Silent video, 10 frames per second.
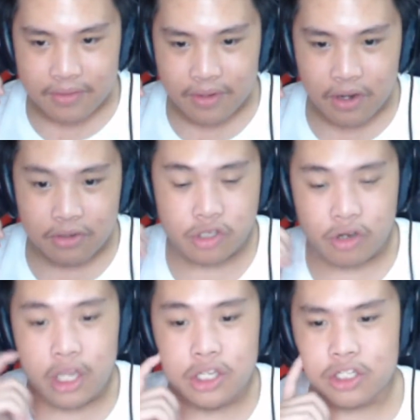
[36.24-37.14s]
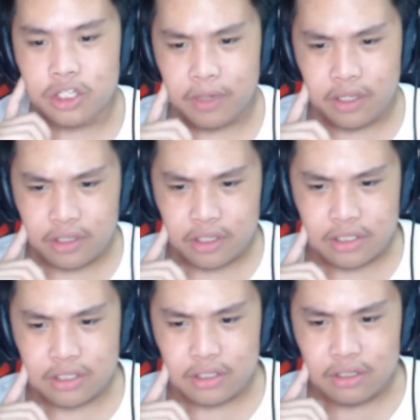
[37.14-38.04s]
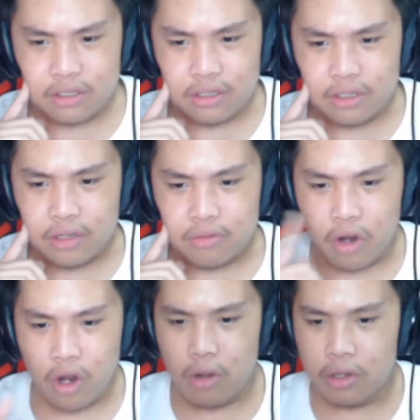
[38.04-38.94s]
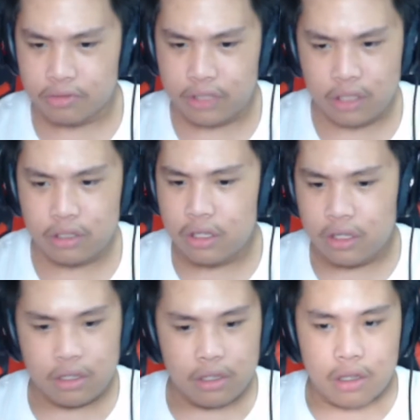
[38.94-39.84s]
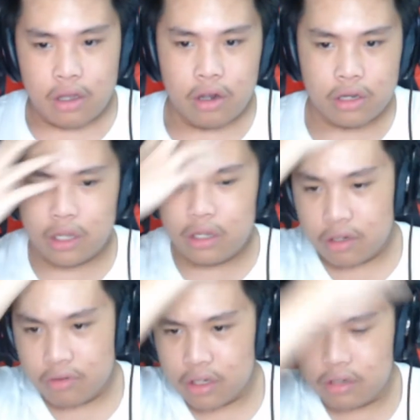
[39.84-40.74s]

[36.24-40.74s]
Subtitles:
Oh, Strange is gonna be in this. Whoa, what the hell? Okay, here we go.